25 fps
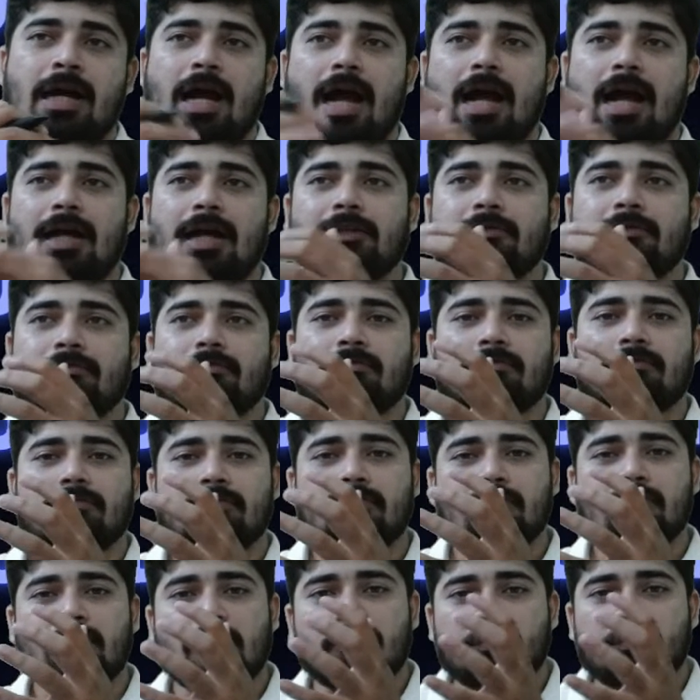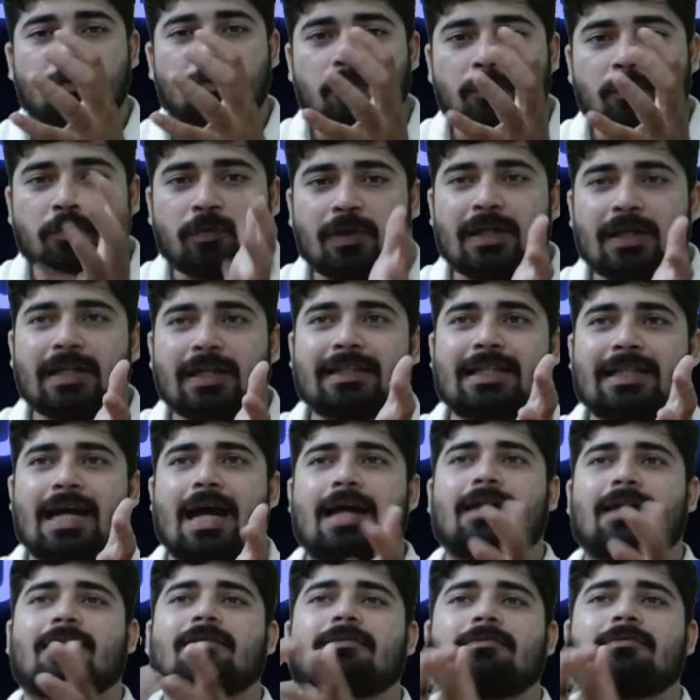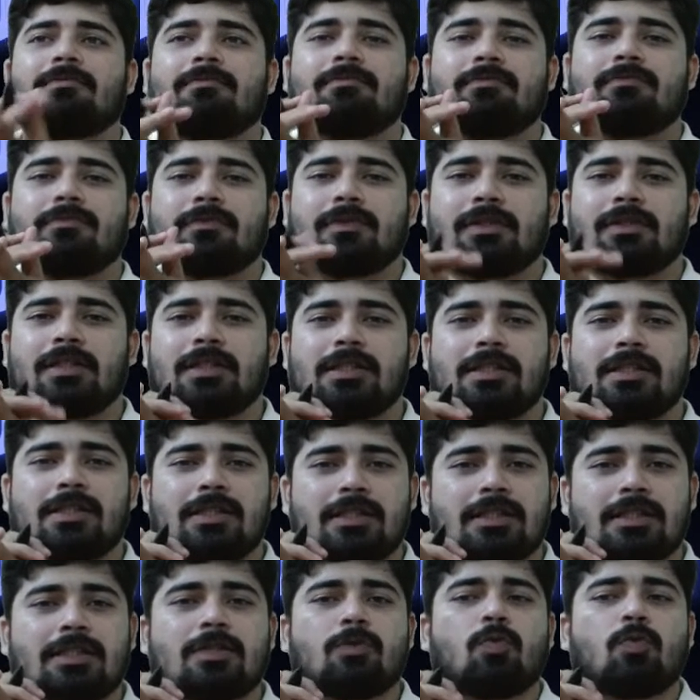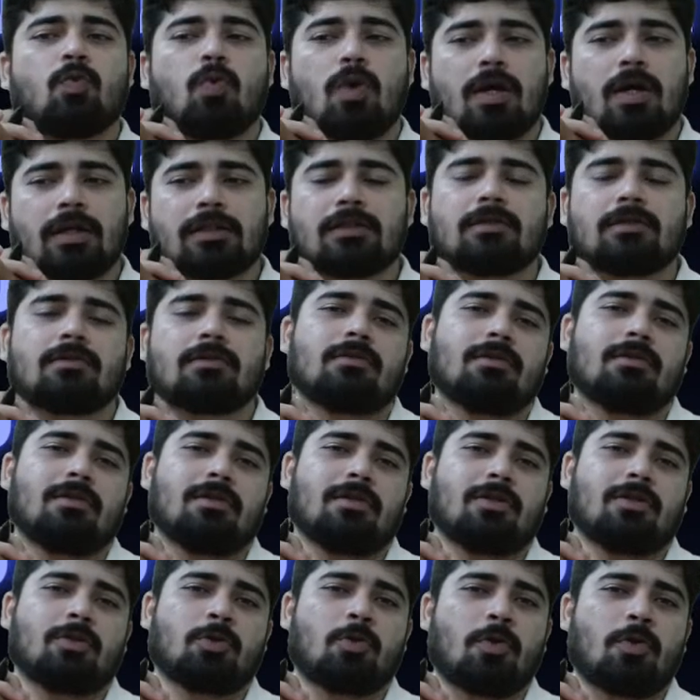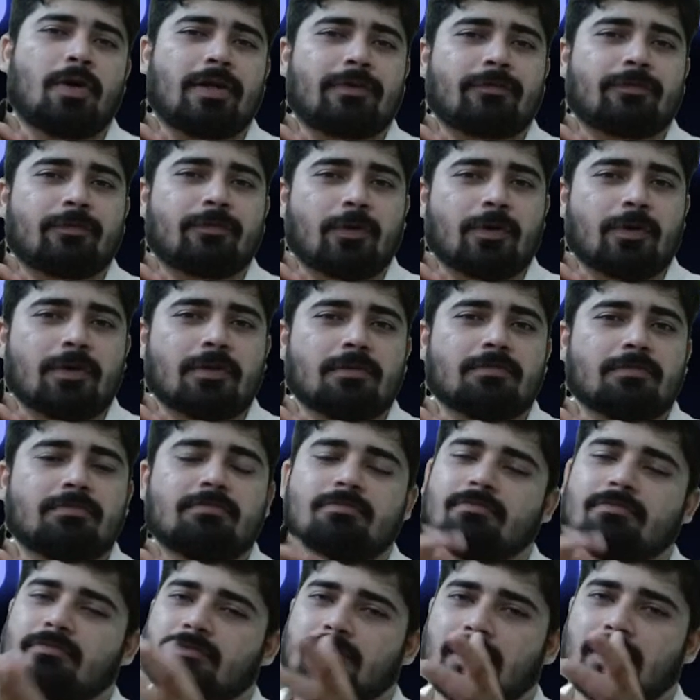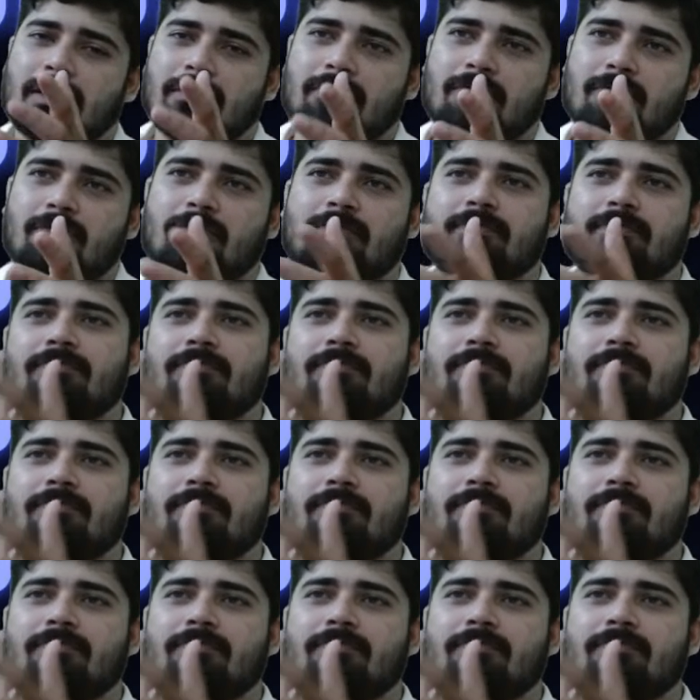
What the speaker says: and if you feel that this is worth going for, then